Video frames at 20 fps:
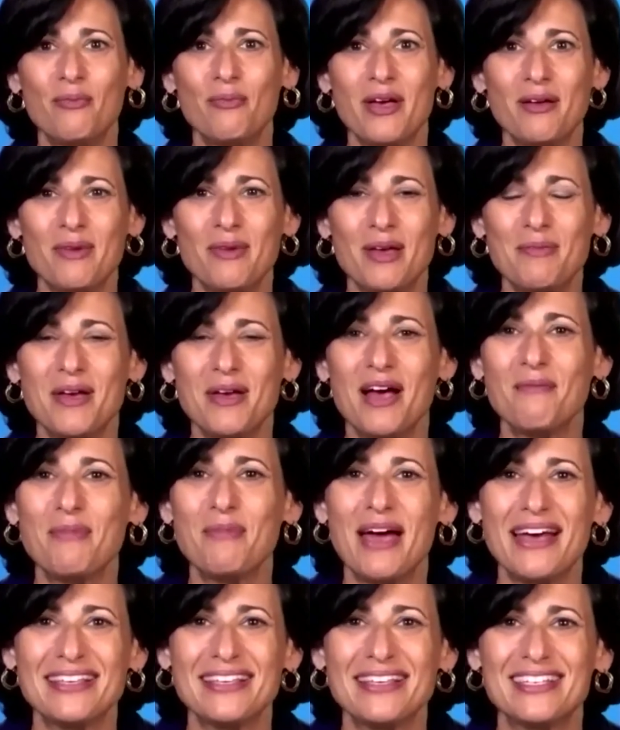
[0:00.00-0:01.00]
And maybe I'll
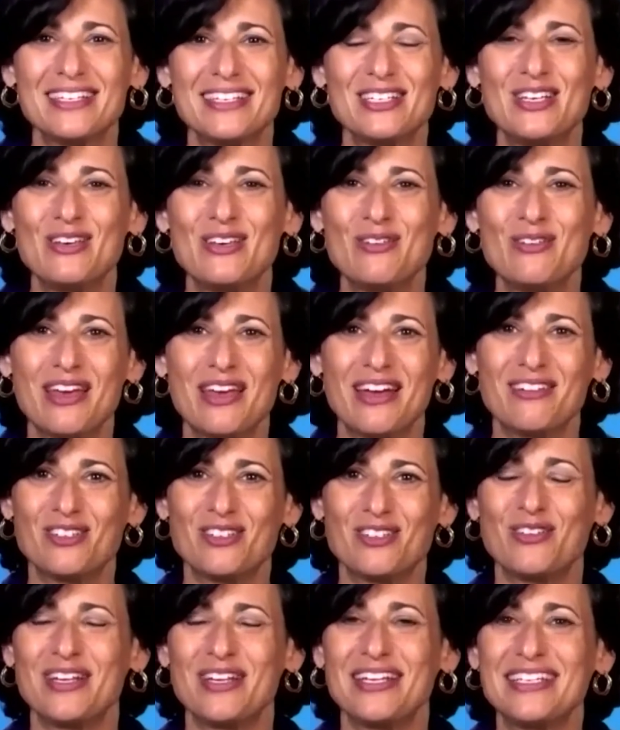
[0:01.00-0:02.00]
pass it to you there,
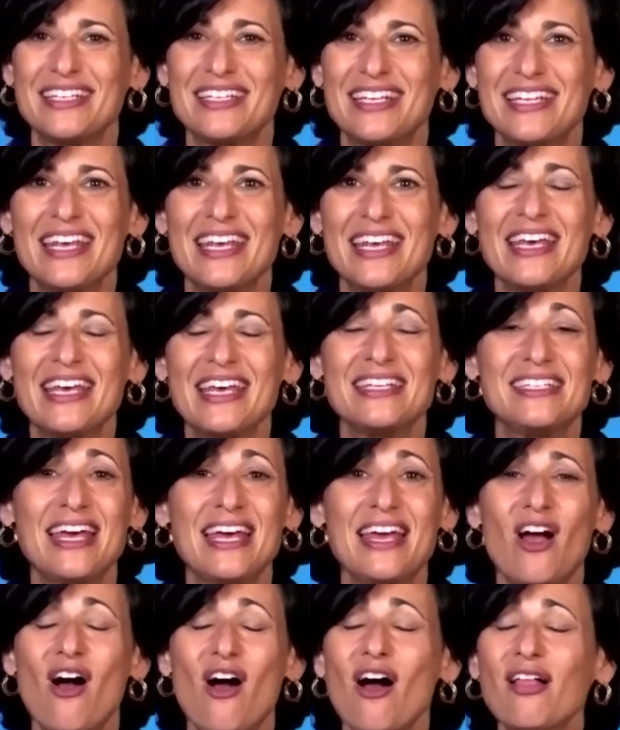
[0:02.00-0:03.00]
Judy, to say
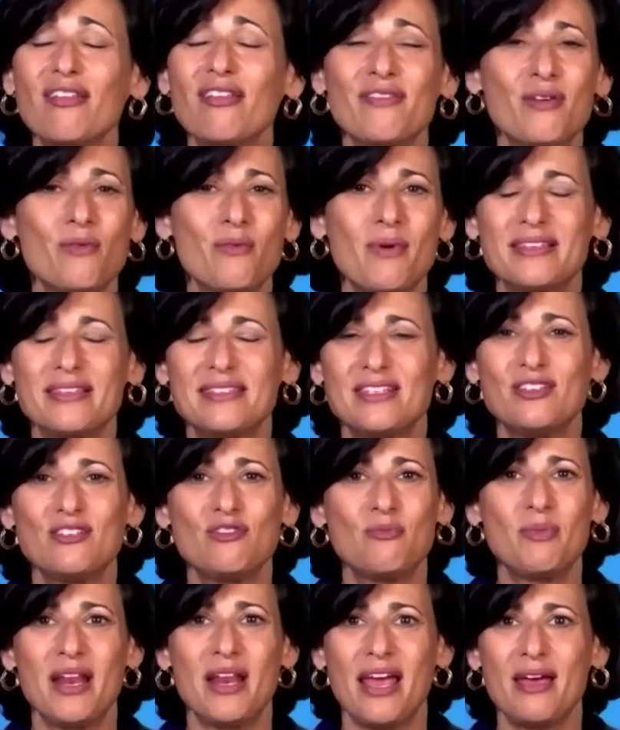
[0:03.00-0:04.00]
all of the ways that you've
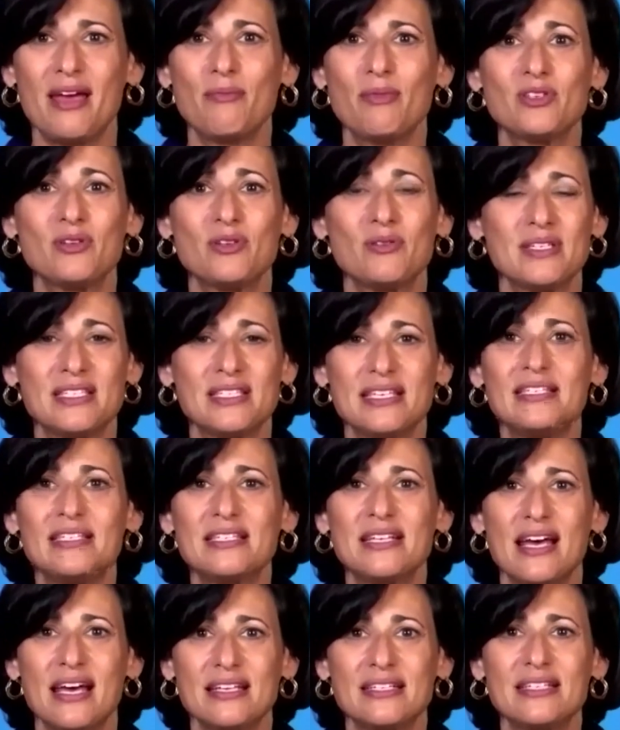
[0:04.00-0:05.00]
been able to assist
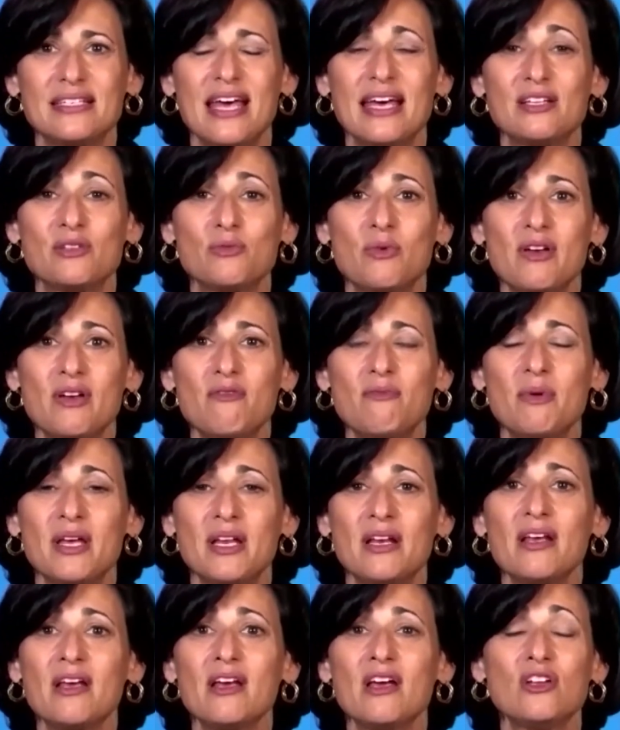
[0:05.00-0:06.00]
us as we've
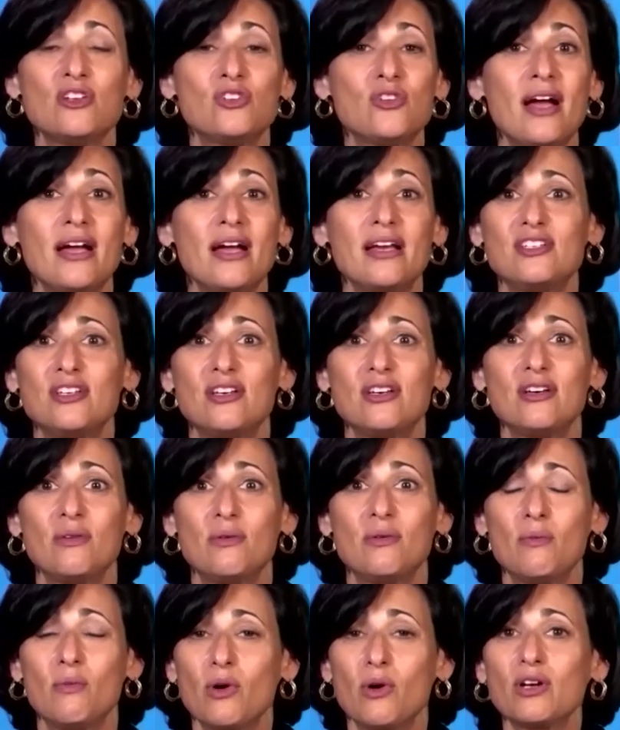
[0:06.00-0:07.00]
been trying to
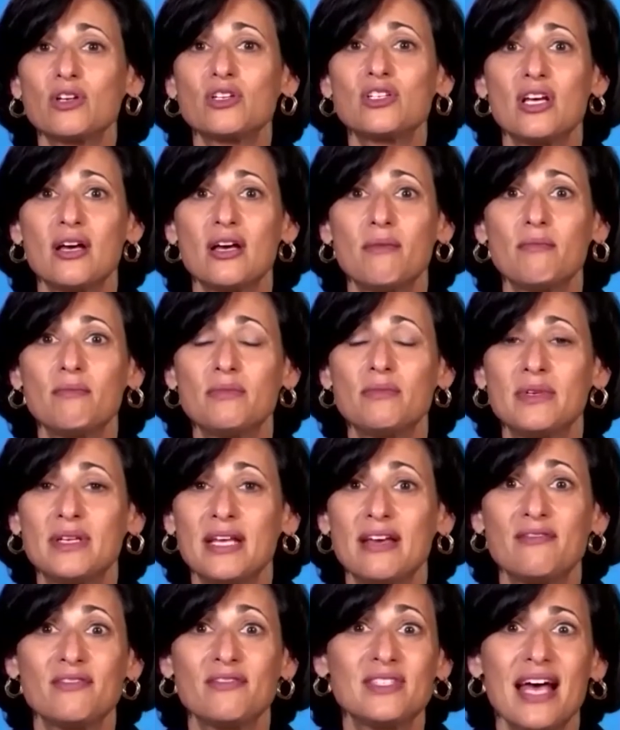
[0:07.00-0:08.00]
work to
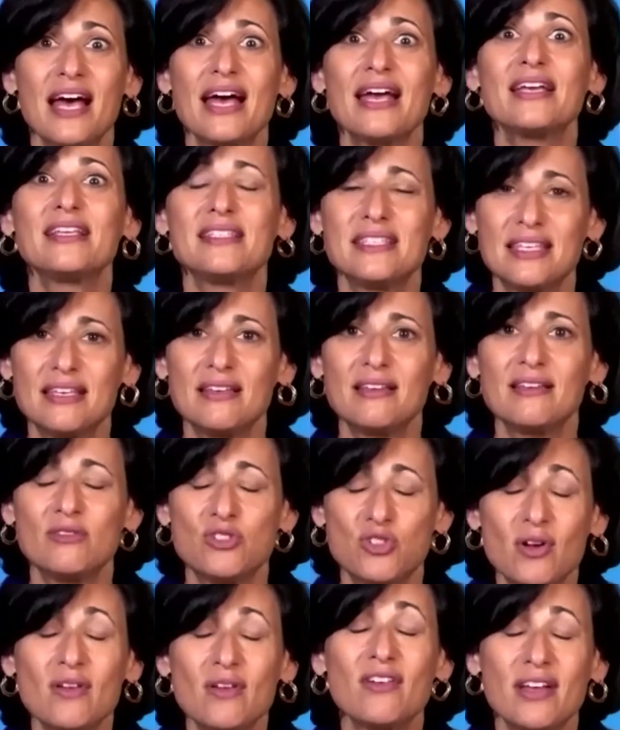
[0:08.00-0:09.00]
give
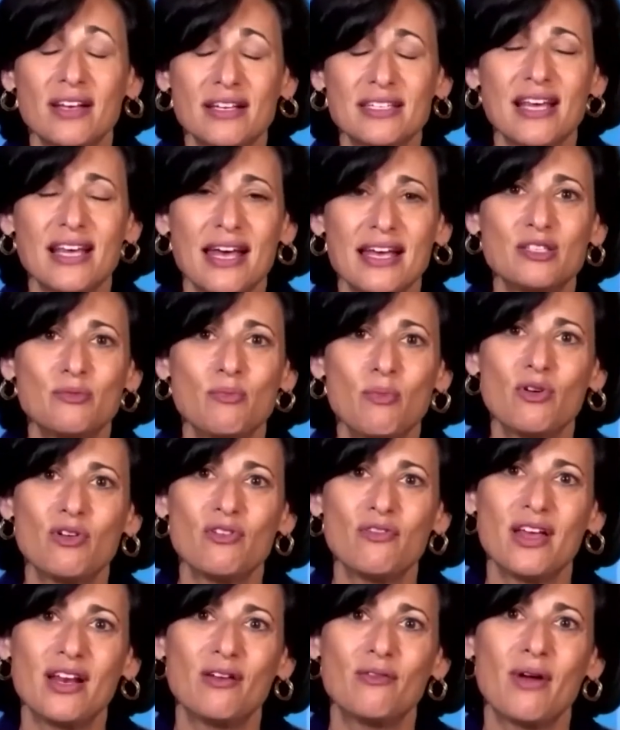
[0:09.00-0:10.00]
science-driven,
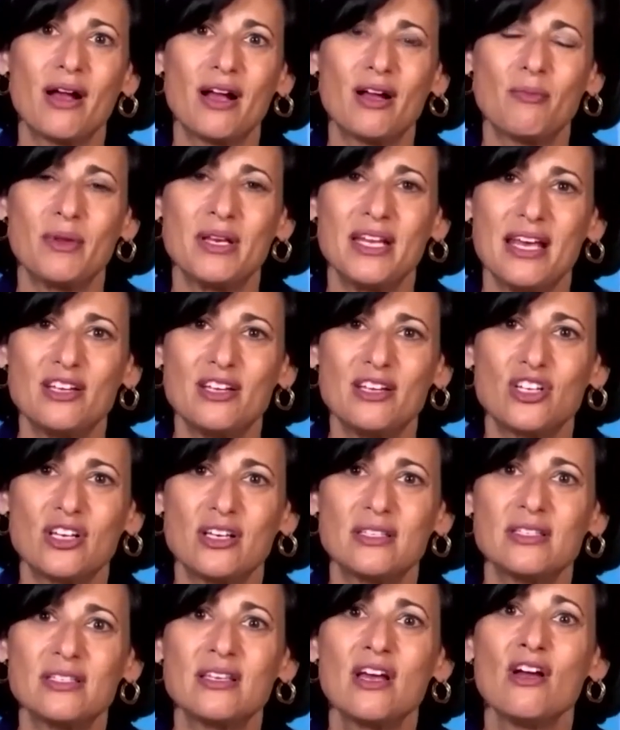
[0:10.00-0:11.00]
science-motivated
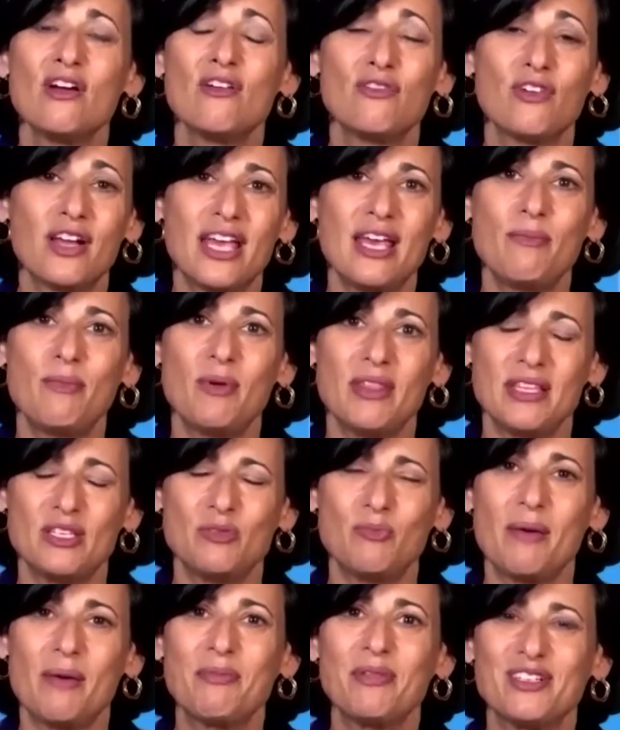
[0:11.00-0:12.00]
recommendations for keeping these
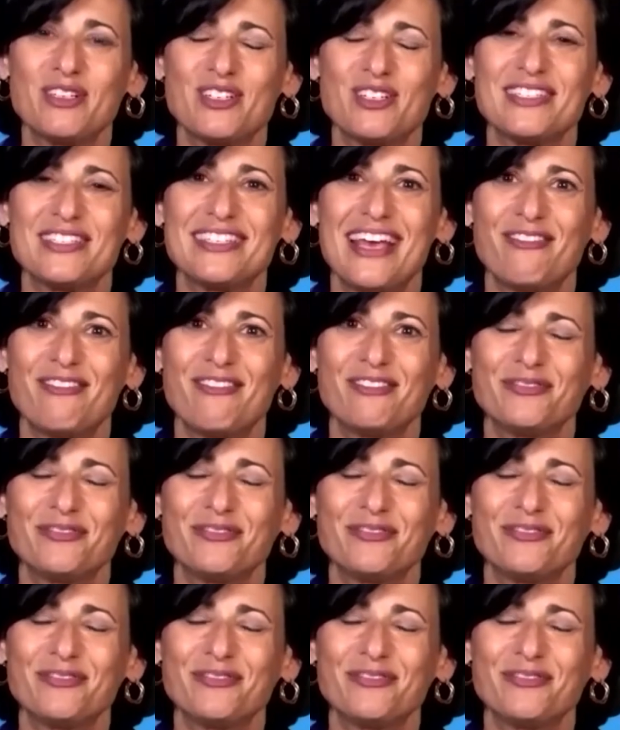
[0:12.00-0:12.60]
populations safe.